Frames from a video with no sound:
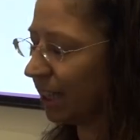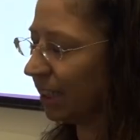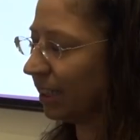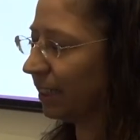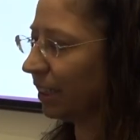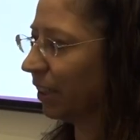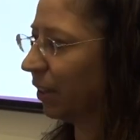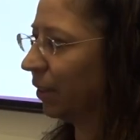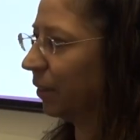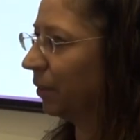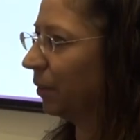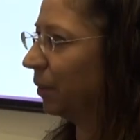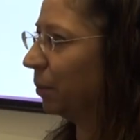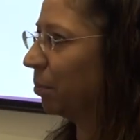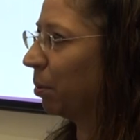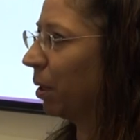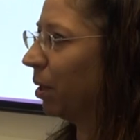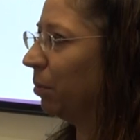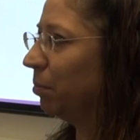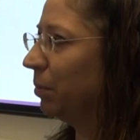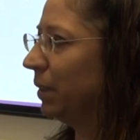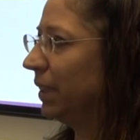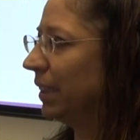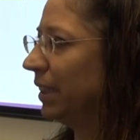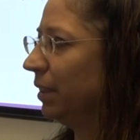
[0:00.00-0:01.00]
So the
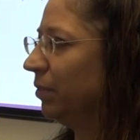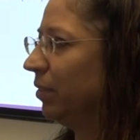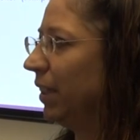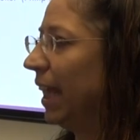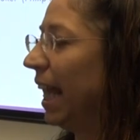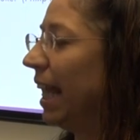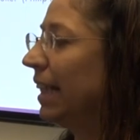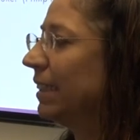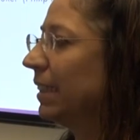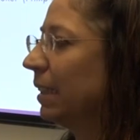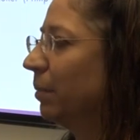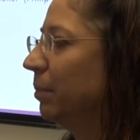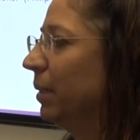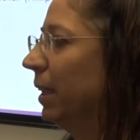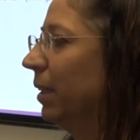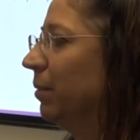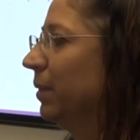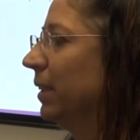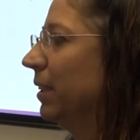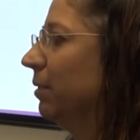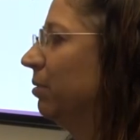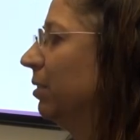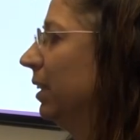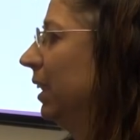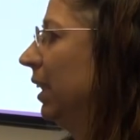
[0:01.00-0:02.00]
problem is, if you had something that
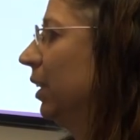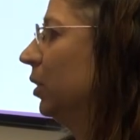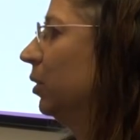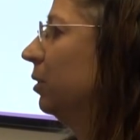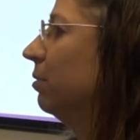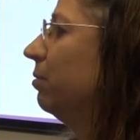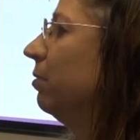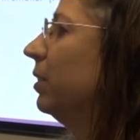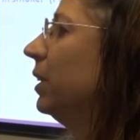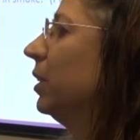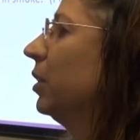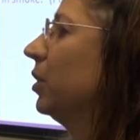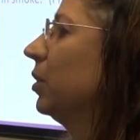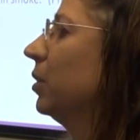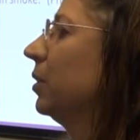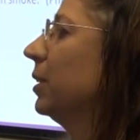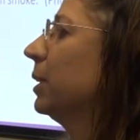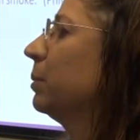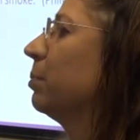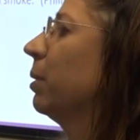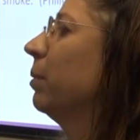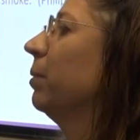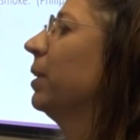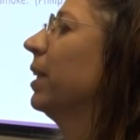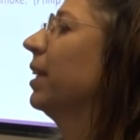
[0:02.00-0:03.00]
was a really good filter, it
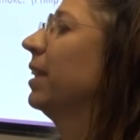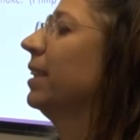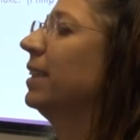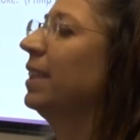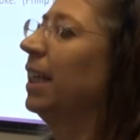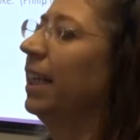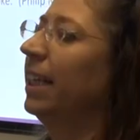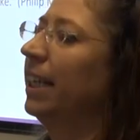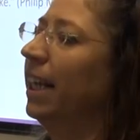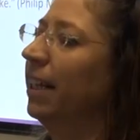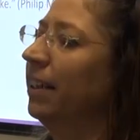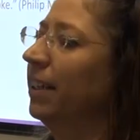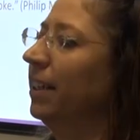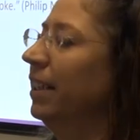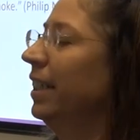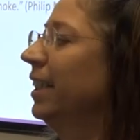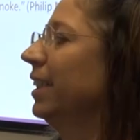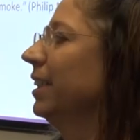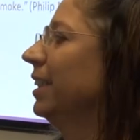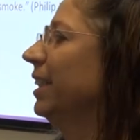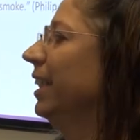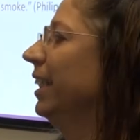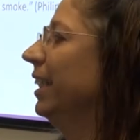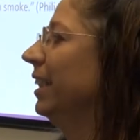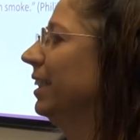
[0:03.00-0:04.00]
was probably going to take out the
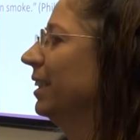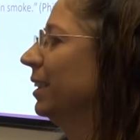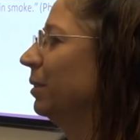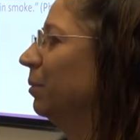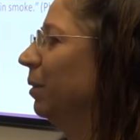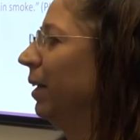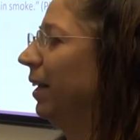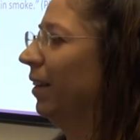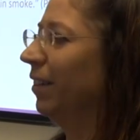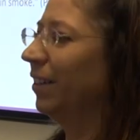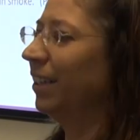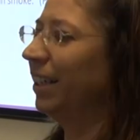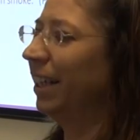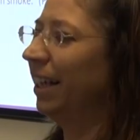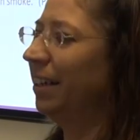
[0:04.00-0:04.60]
nicotine as well,